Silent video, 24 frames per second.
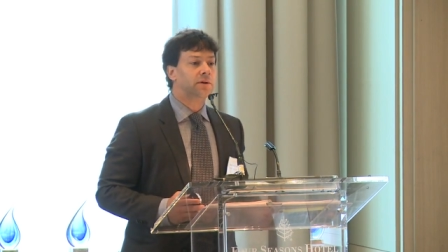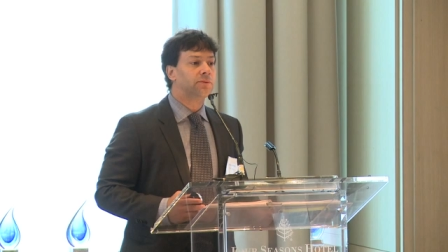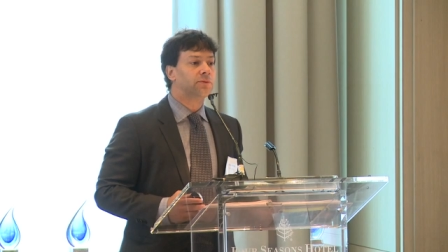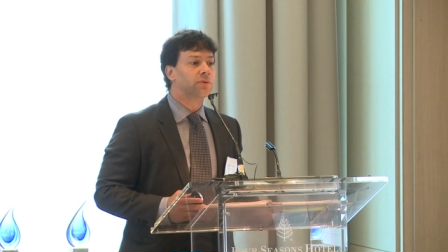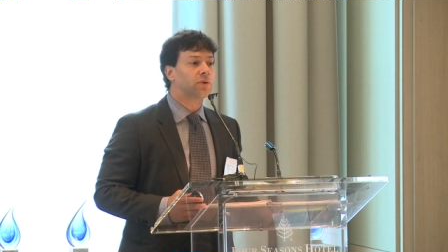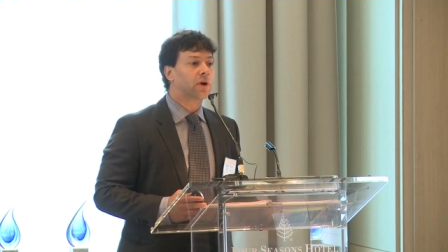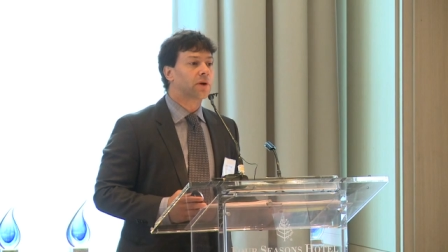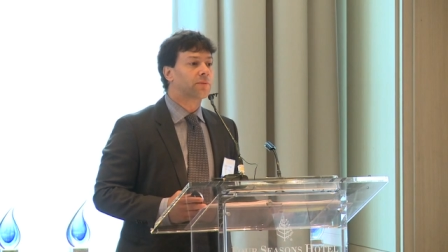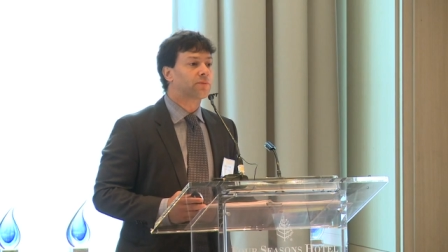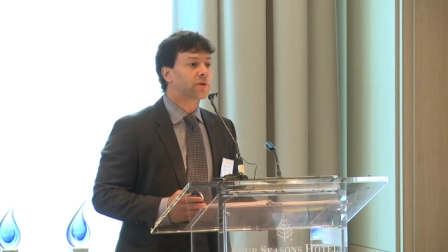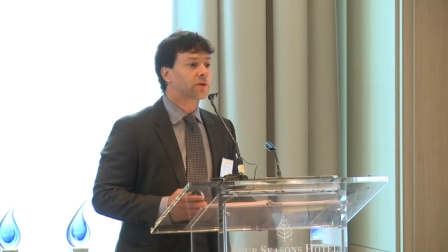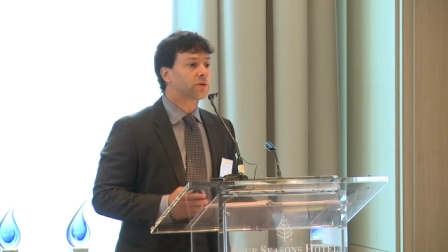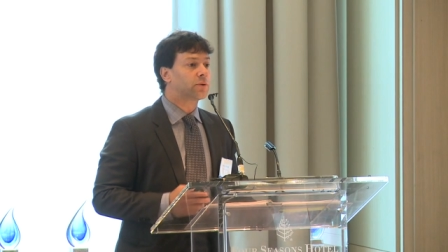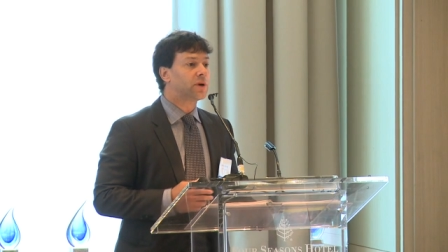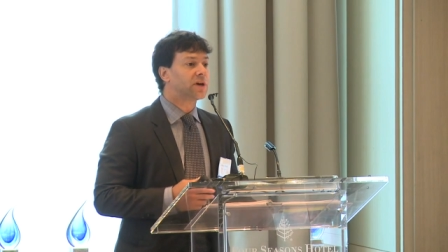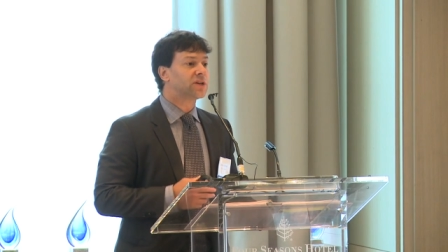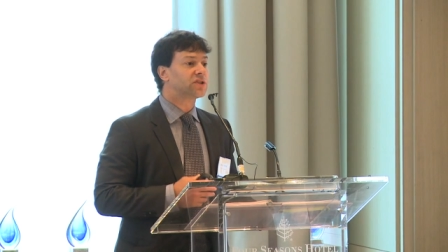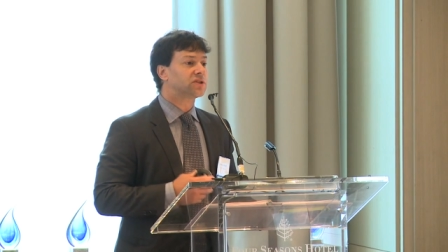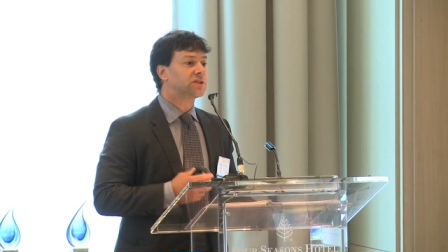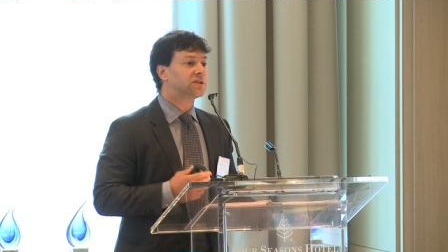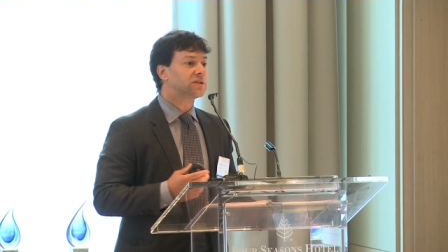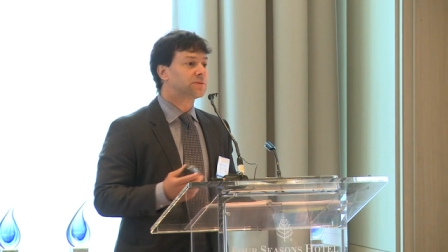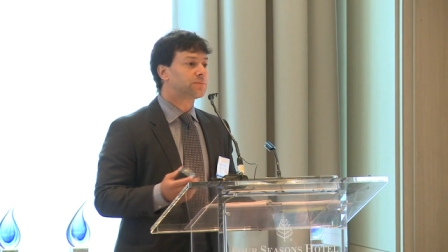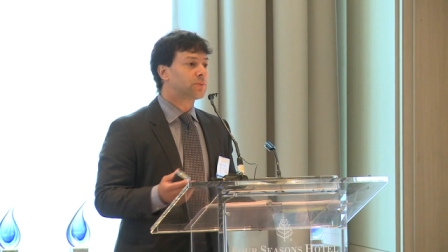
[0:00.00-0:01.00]
floor up for
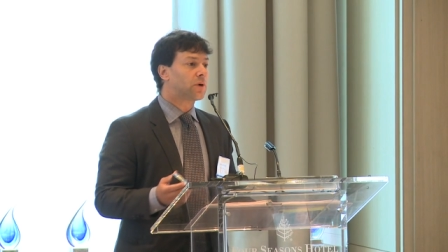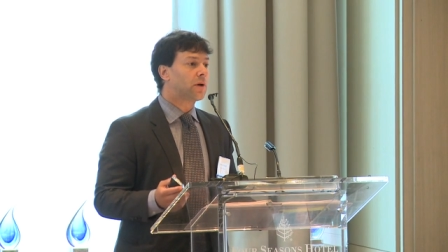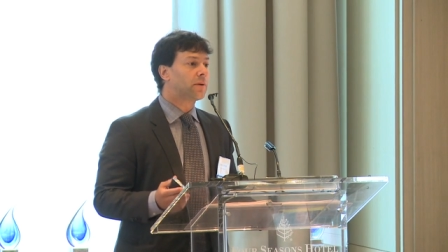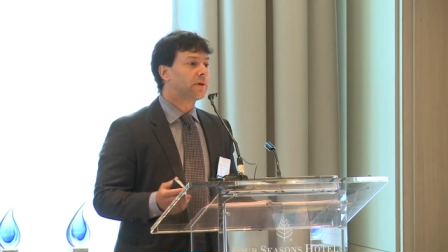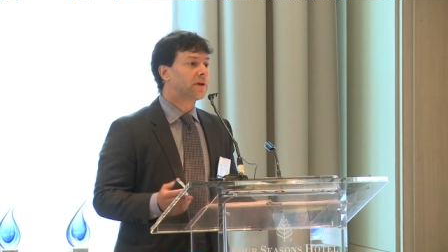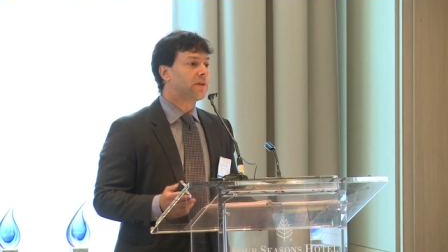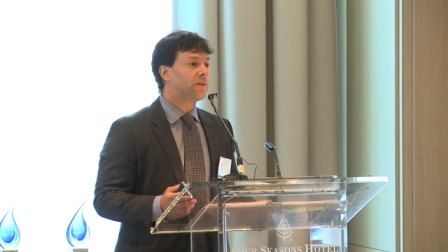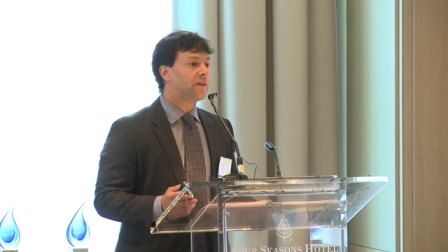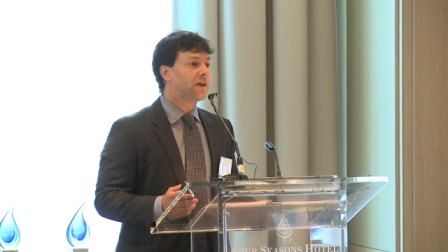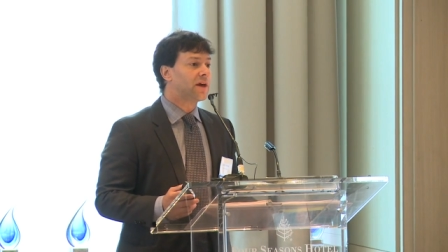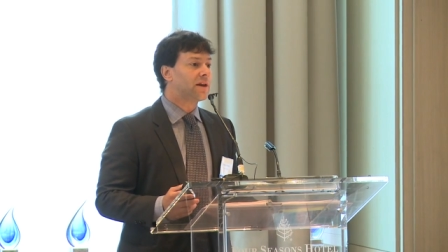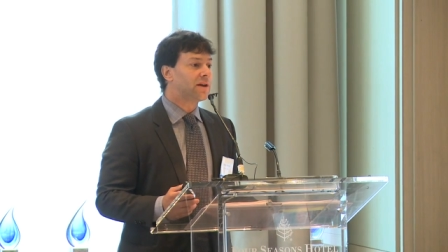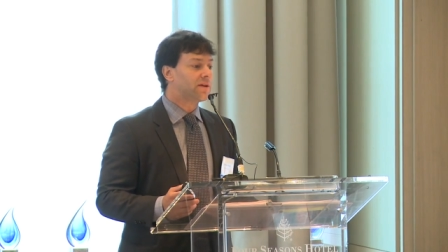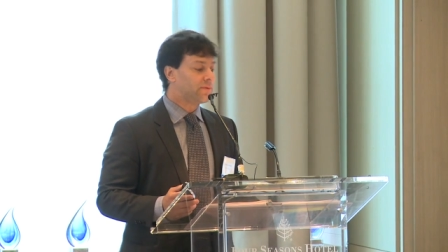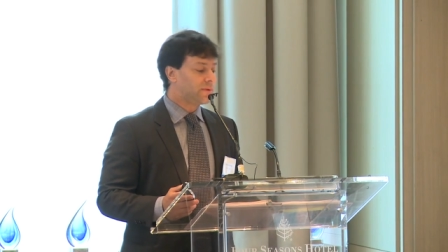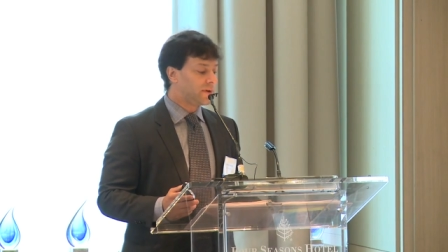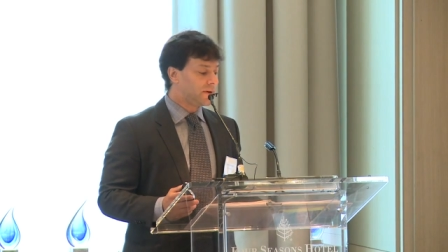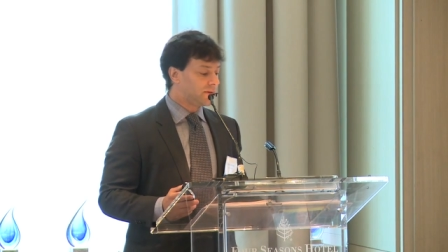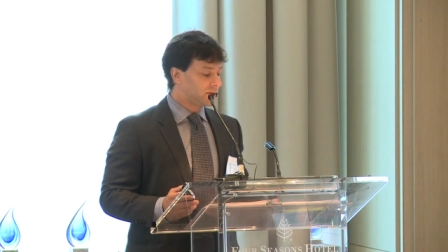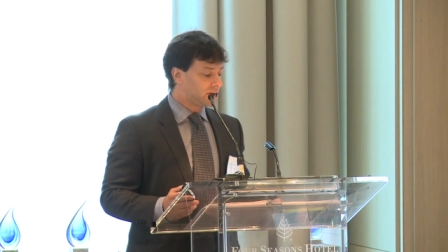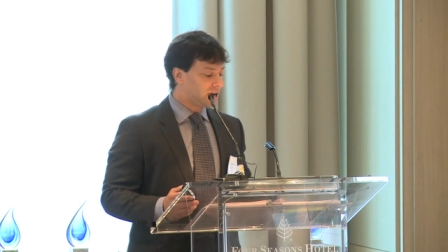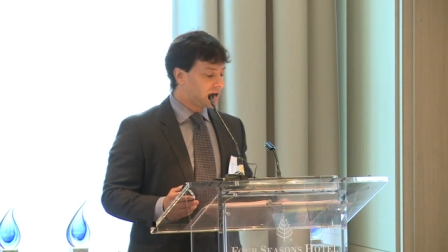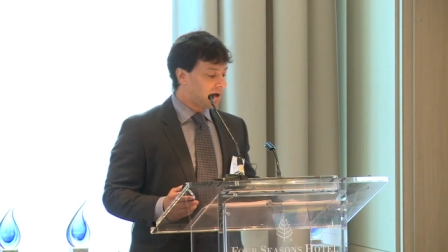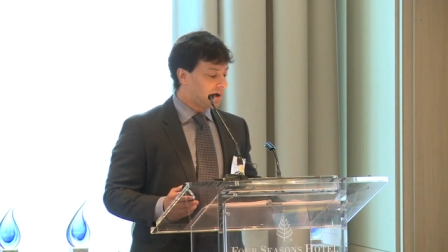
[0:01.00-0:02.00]
questions probably at the end if we
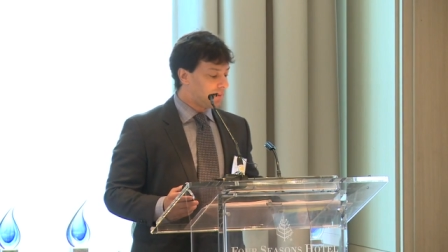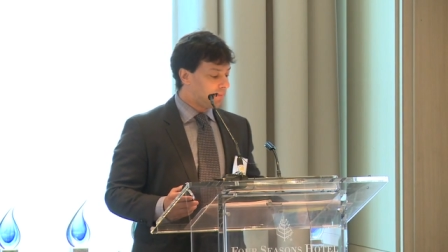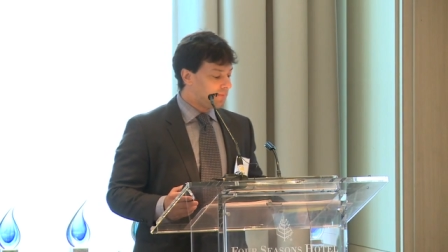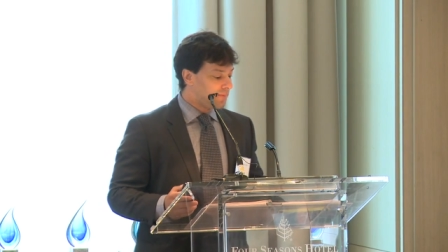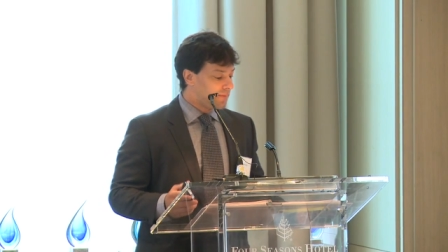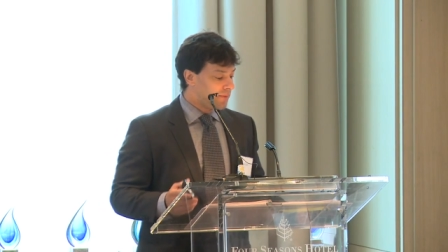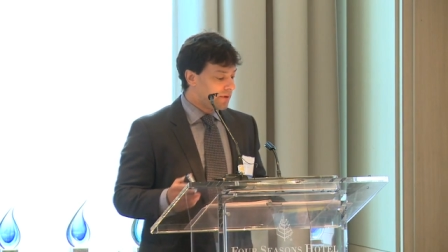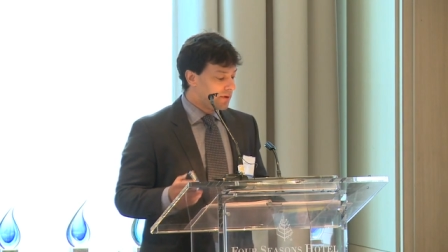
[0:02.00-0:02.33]
have time.